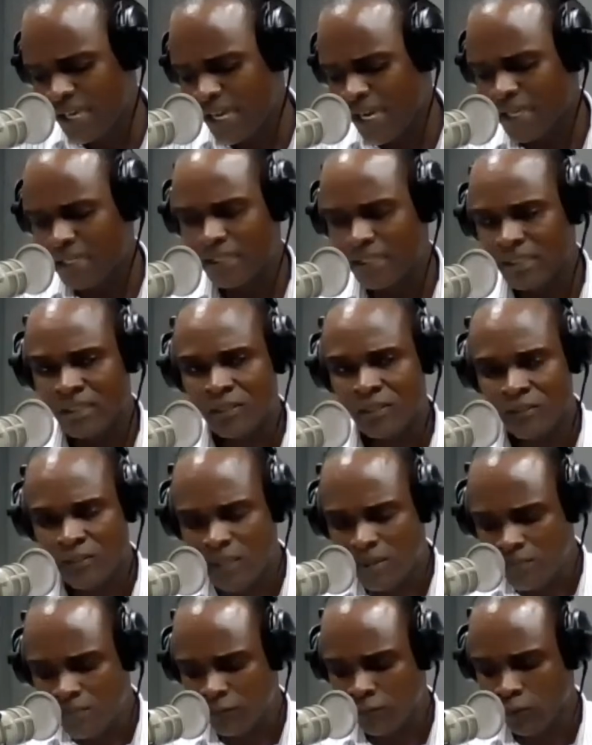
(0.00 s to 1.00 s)
And the
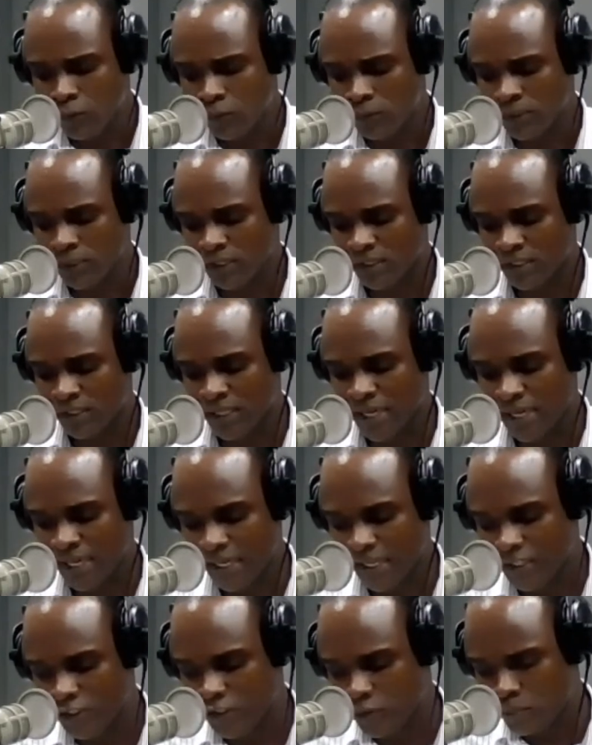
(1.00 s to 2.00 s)
theme for this year
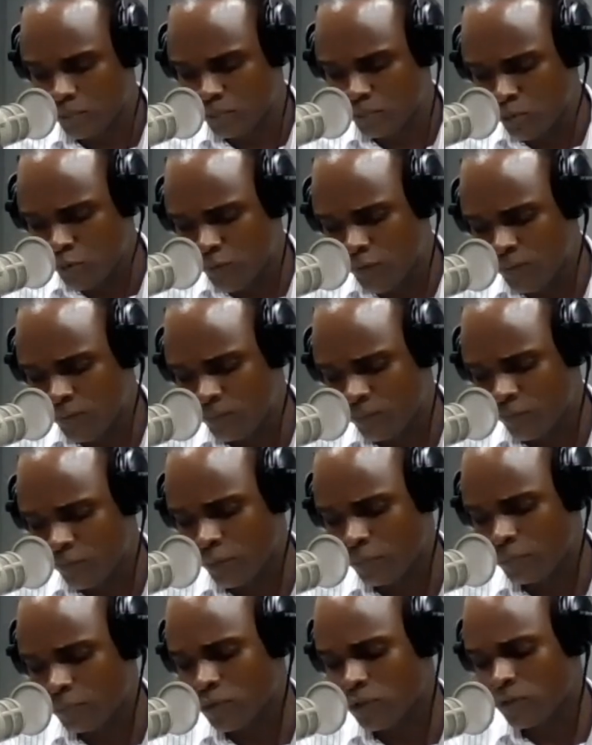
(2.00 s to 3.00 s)
is moving
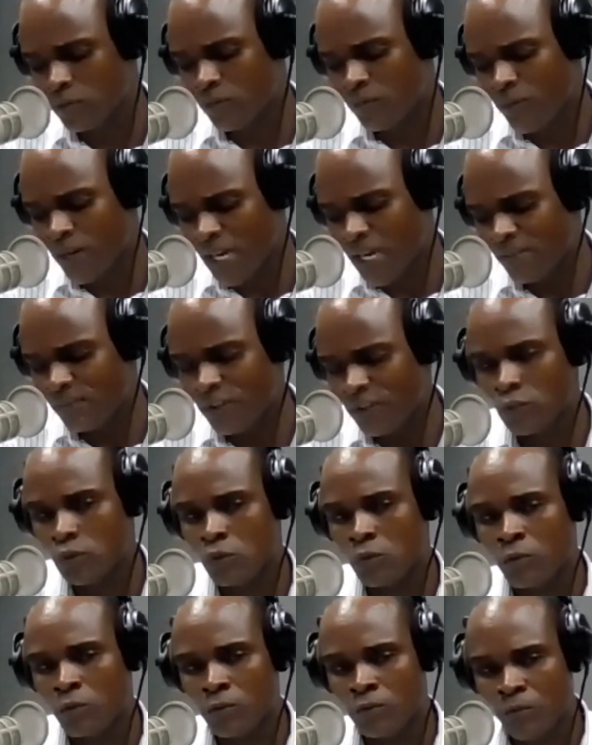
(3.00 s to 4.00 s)
from surviving
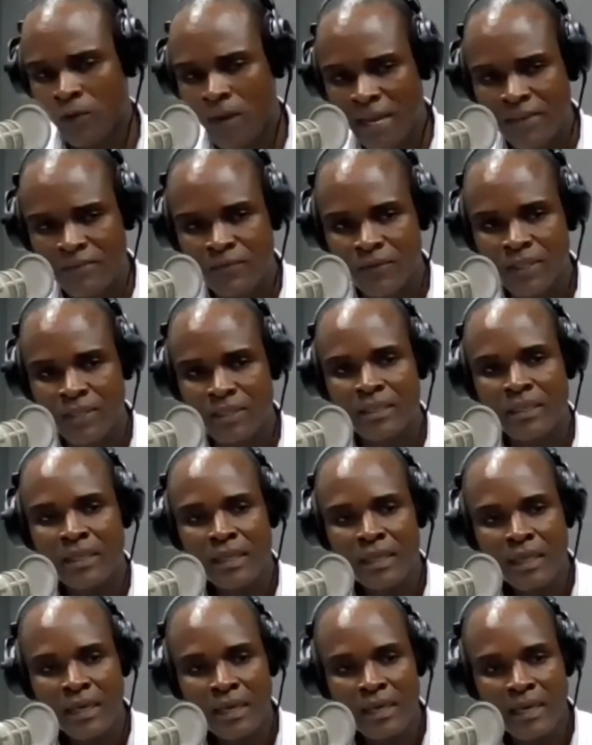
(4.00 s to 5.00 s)
to thriving.
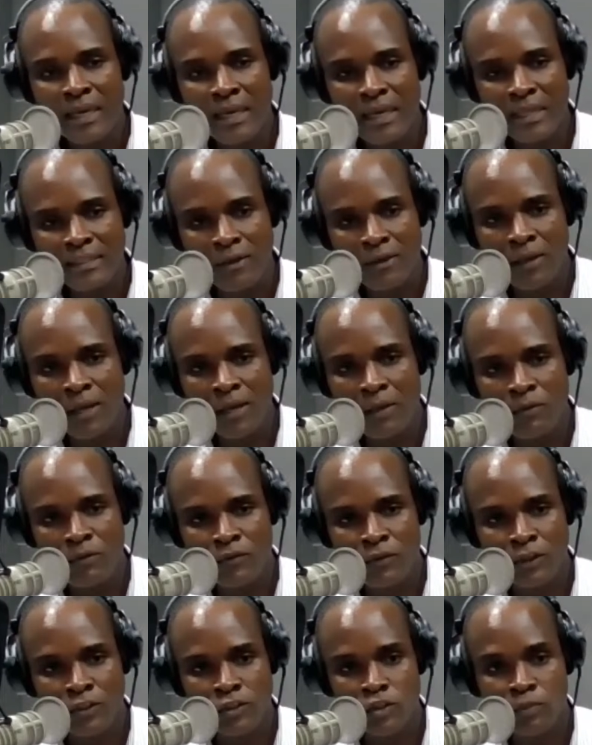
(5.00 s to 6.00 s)
Adelola, we've
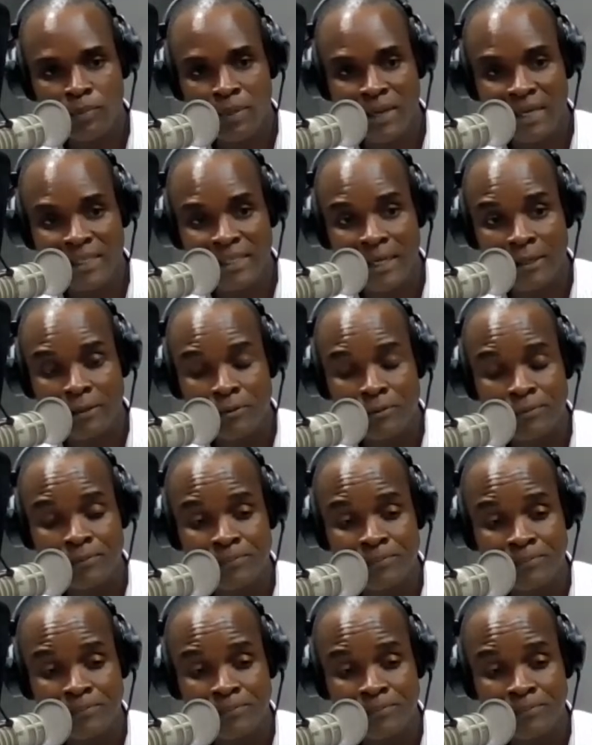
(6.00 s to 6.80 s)
got you back now.